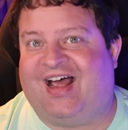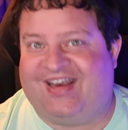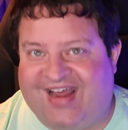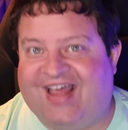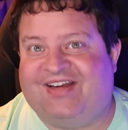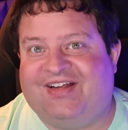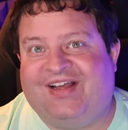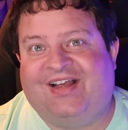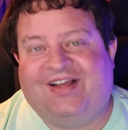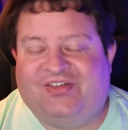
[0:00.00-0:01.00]
net.
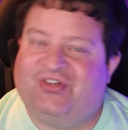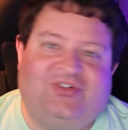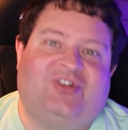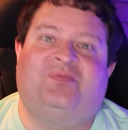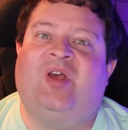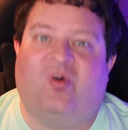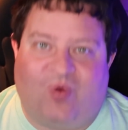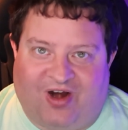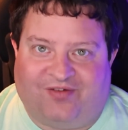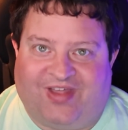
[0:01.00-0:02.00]
So just be
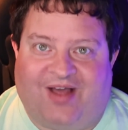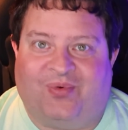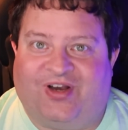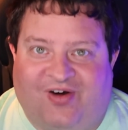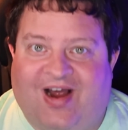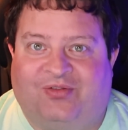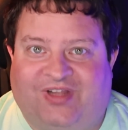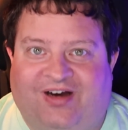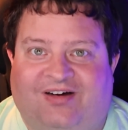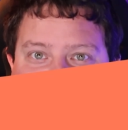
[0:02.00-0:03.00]
aware of that when you're out there.